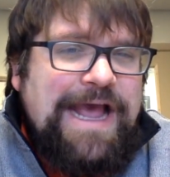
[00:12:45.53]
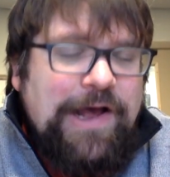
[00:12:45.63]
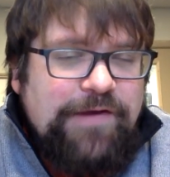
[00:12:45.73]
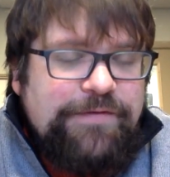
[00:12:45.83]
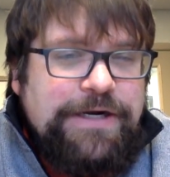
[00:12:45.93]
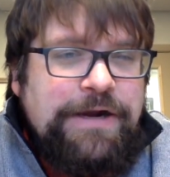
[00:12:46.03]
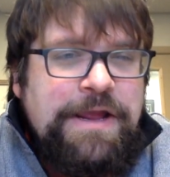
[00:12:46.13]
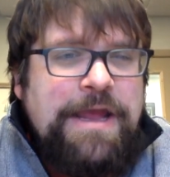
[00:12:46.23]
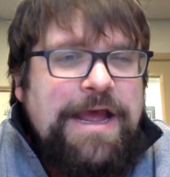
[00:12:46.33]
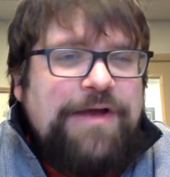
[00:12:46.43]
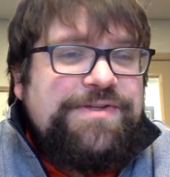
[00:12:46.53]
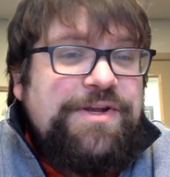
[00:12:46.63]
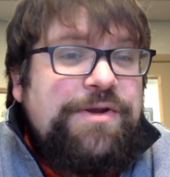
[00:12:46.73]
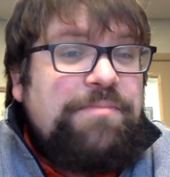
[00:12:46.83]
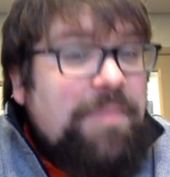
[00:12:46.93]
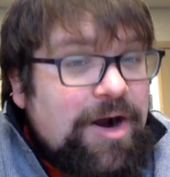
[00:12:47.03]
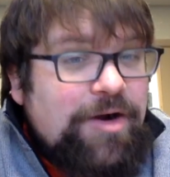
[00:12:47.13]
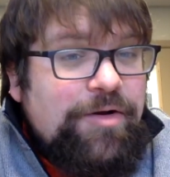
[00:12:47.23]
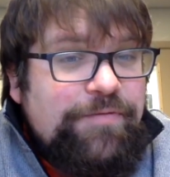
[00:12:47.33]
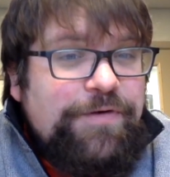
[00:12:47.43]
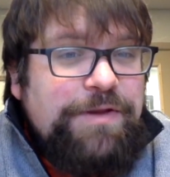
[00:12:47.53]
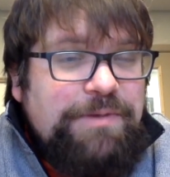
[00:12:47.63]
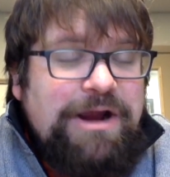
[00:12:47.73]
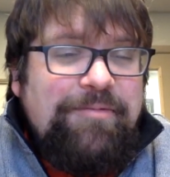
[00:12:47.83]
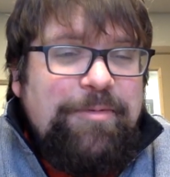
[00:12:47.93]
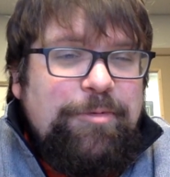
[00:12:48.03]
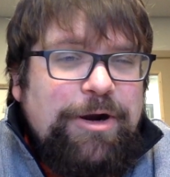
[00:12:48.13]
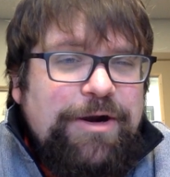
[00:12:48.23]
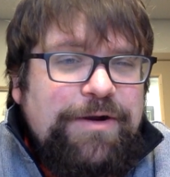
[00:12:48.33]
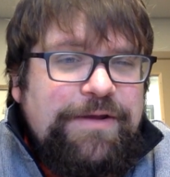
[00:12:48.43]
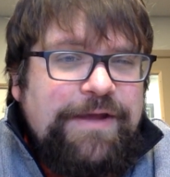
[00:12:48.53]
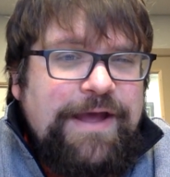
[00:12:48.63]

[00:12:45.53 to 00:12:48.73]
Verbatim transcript: However, I'll see you tomorrow for the Brahmin Word